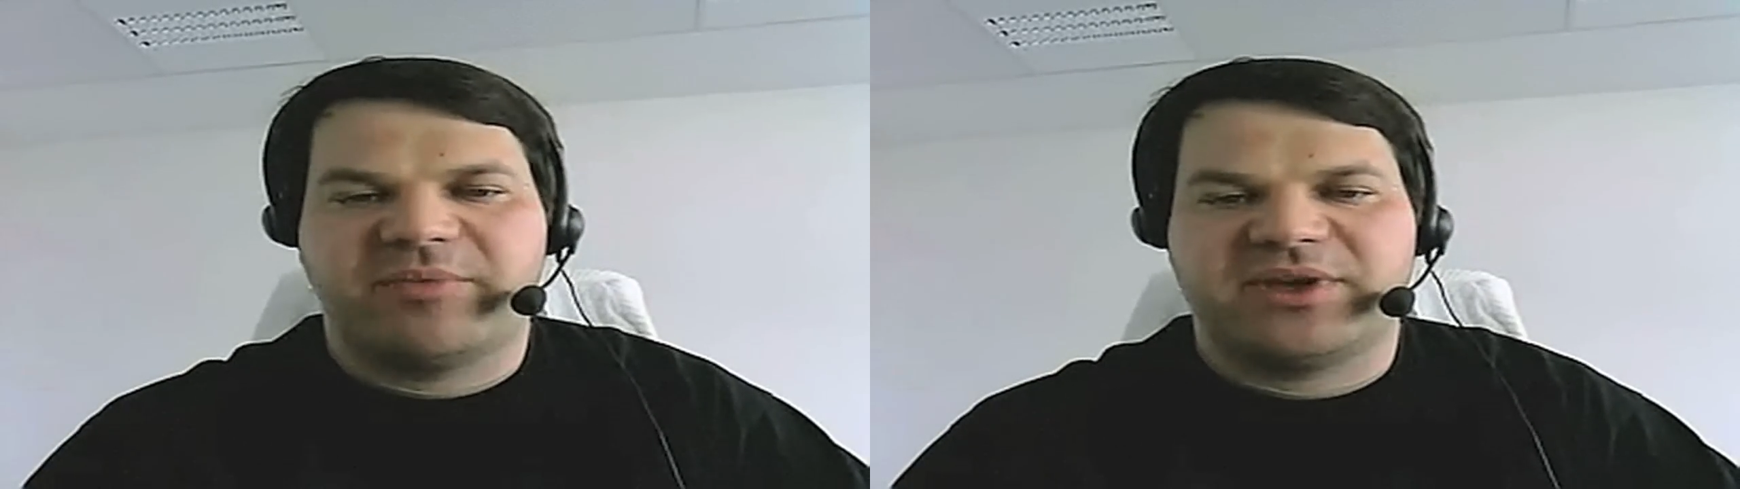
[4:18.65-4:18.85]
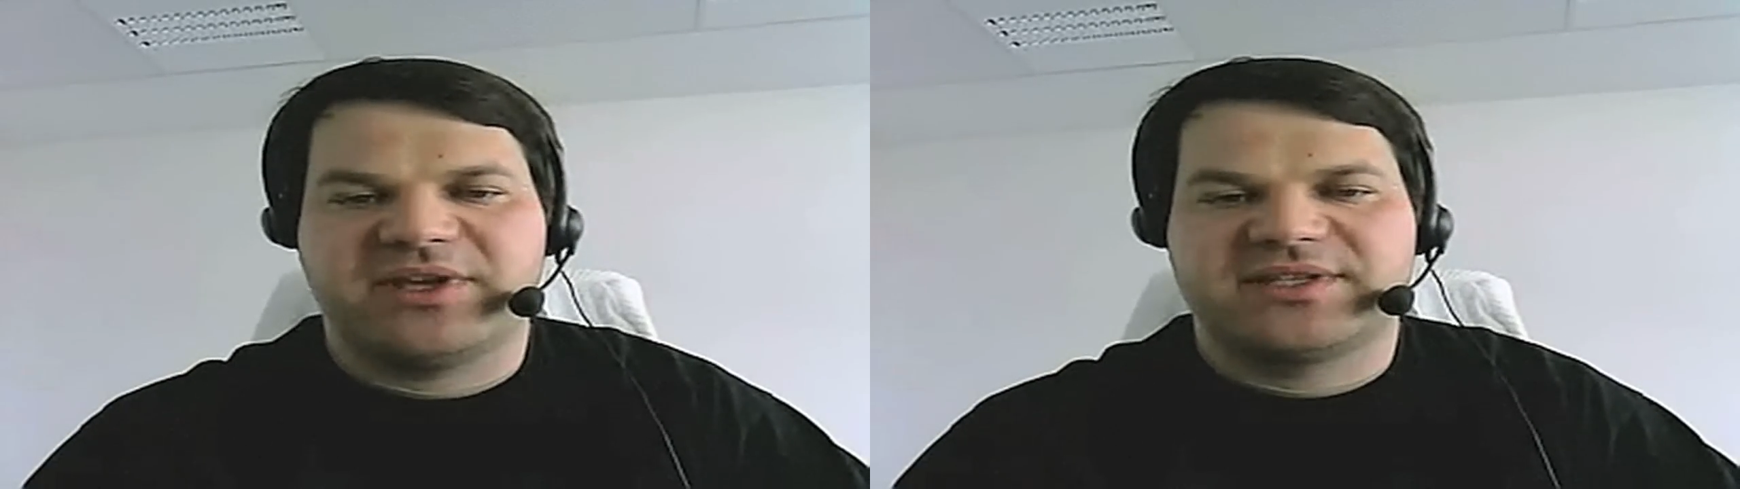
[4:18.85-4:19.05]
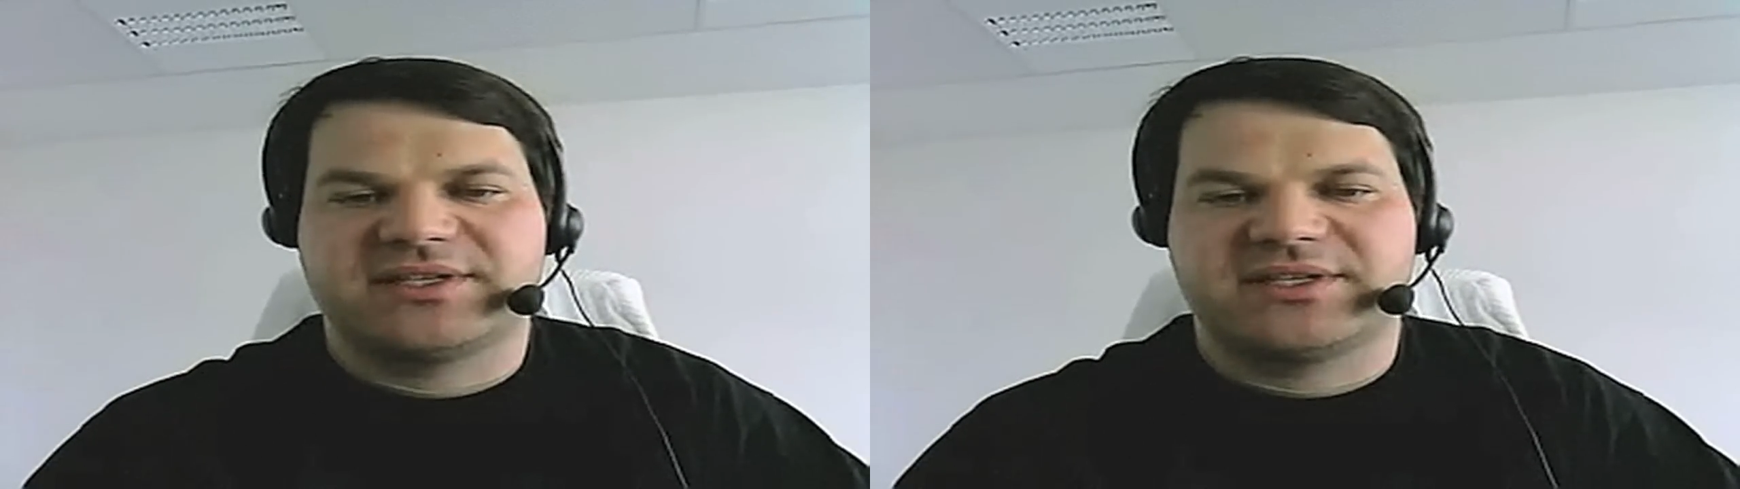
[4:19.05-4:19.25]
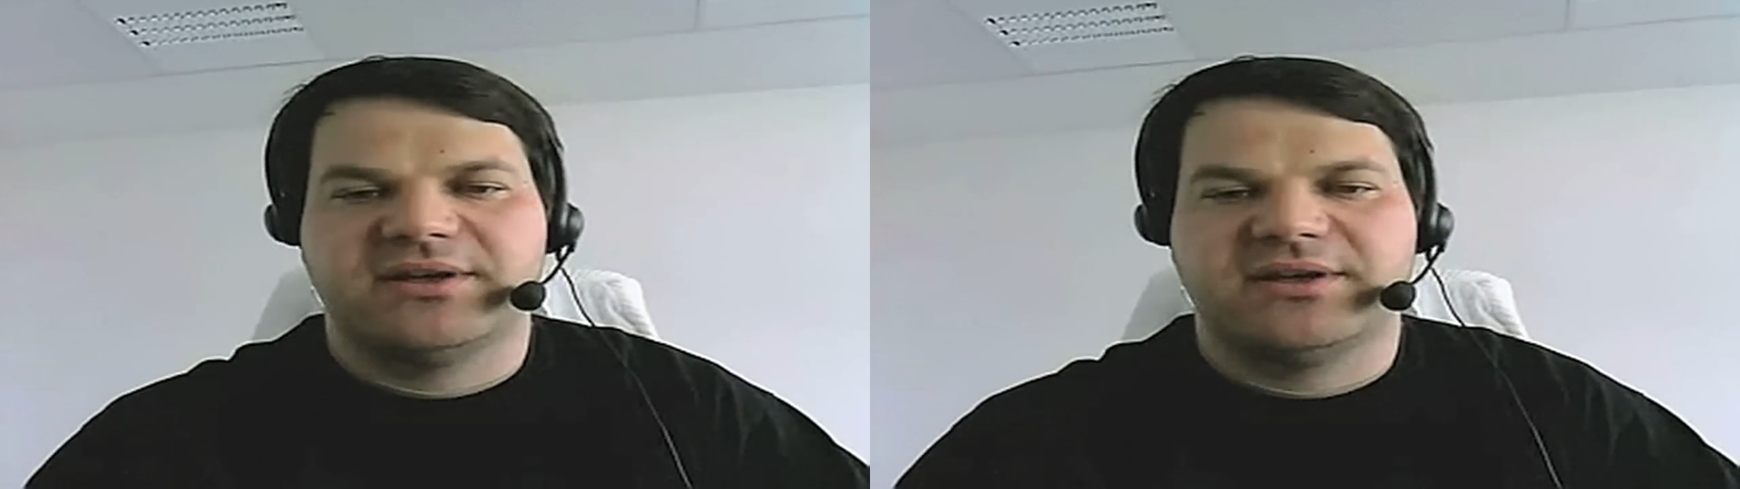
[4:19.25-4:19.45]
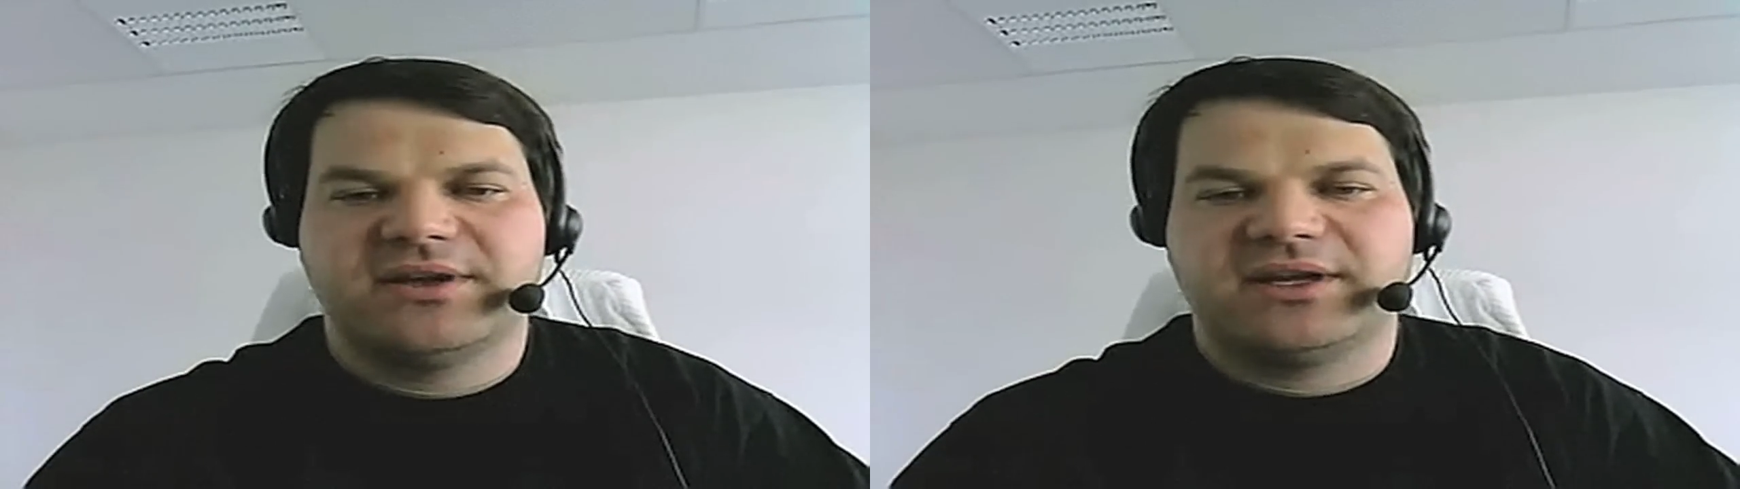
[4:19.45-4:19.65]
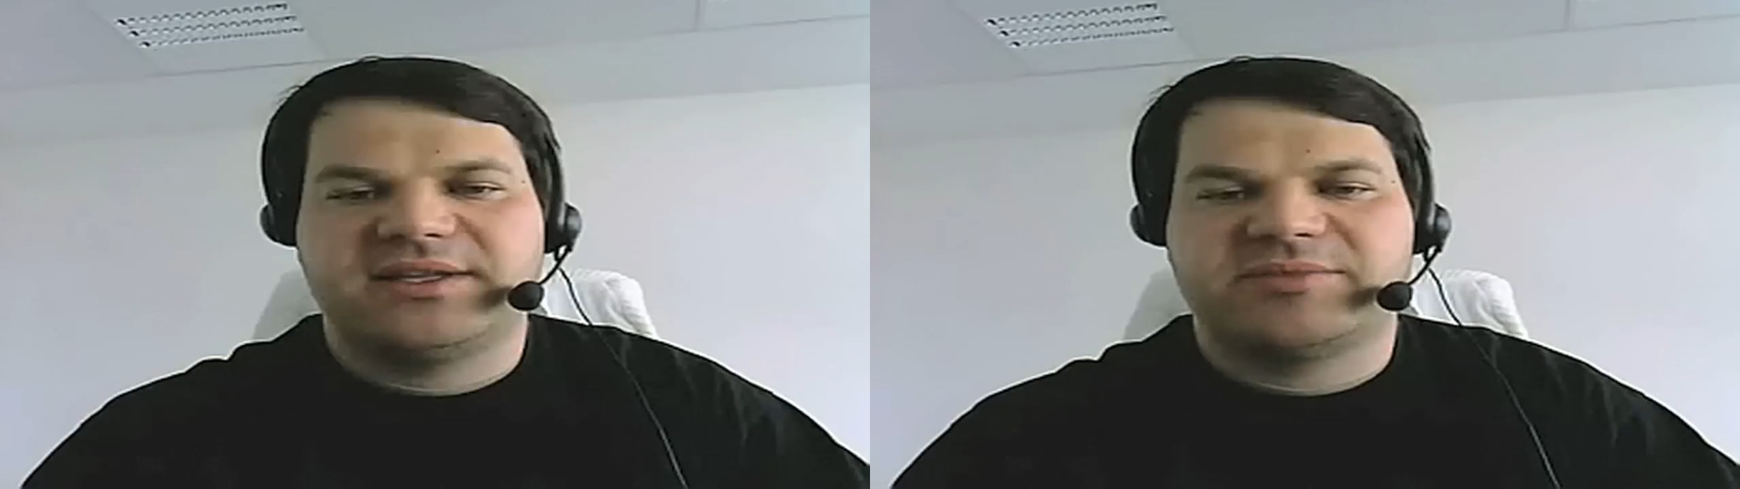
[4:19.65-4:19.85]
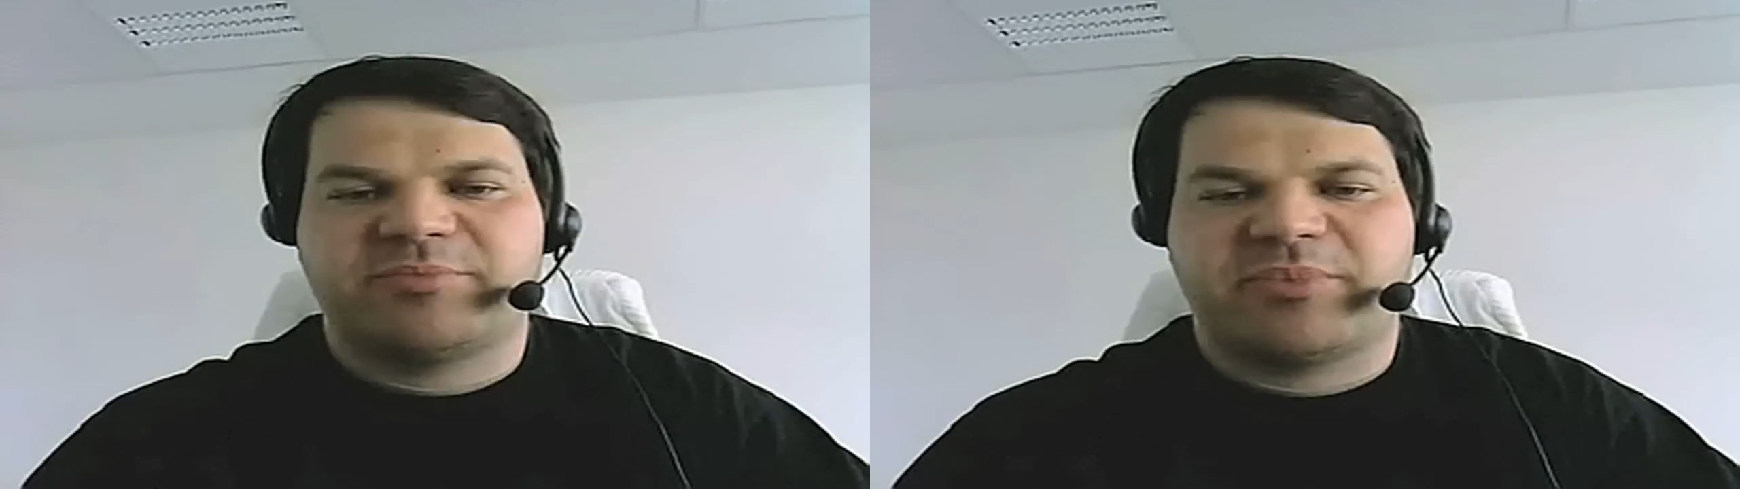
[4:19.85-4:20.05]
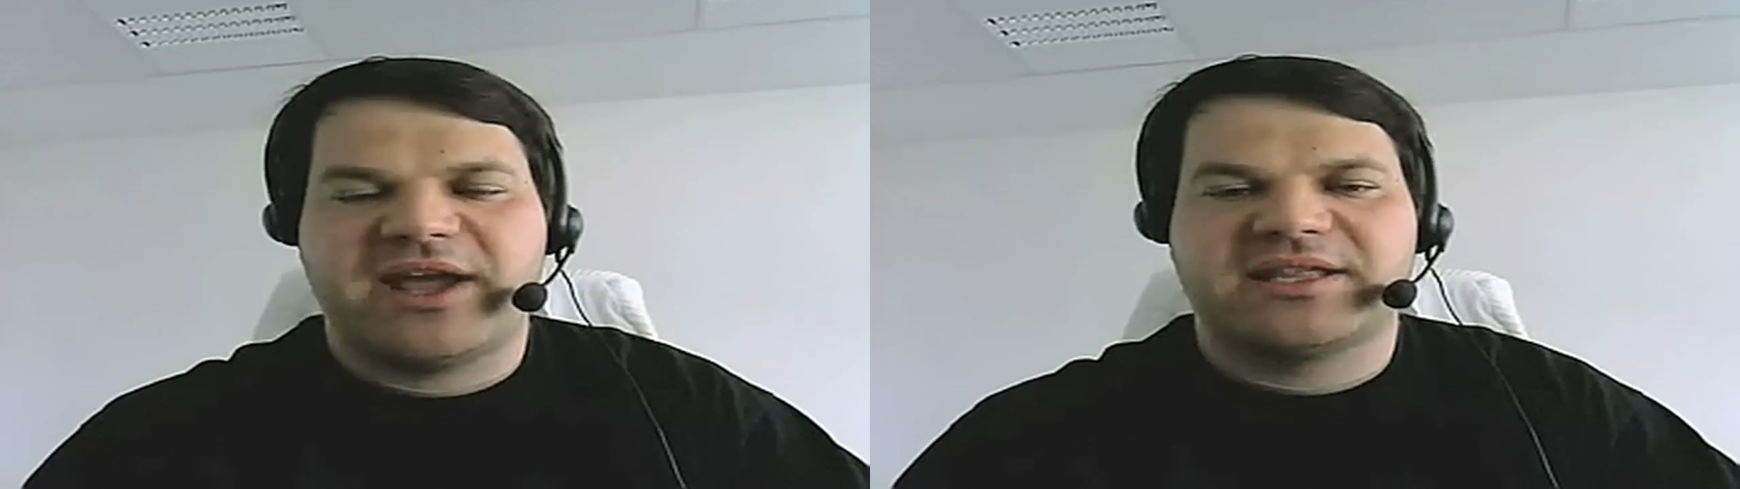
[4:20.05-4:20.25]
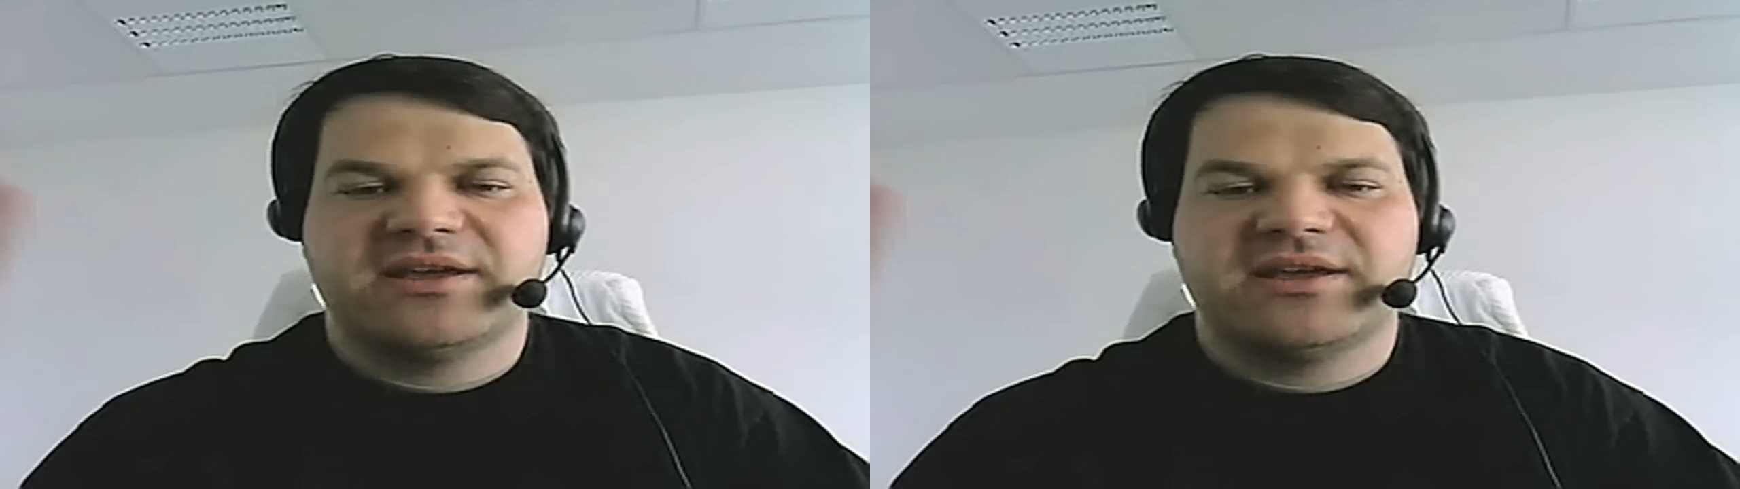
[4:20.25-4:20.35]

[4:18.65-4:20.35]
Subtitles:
it is paid.